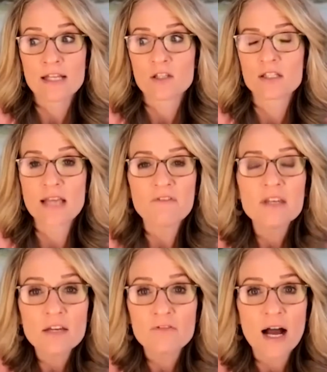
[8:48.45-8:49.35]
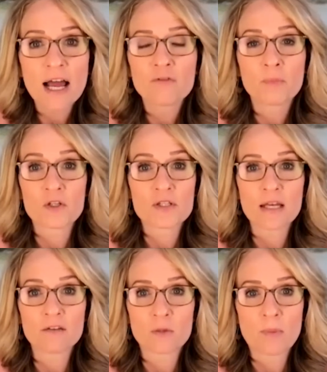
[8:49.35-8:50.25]

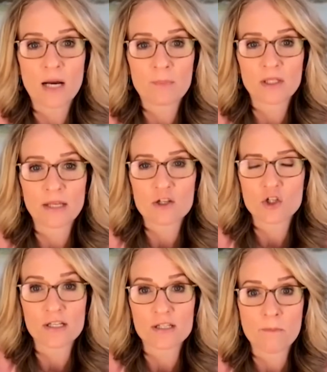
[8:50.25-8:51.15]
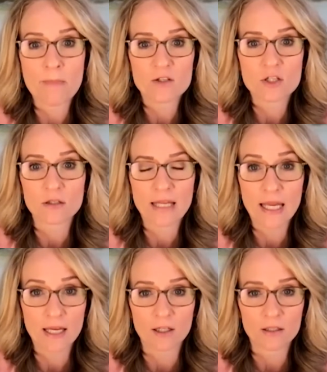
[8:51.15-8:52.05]
75% of the population is mentally
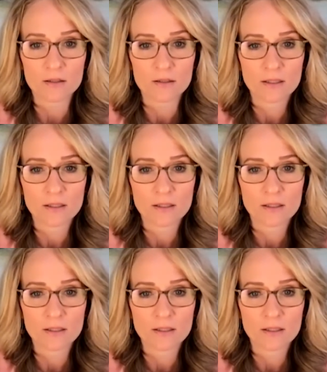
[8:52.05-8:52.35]
ill.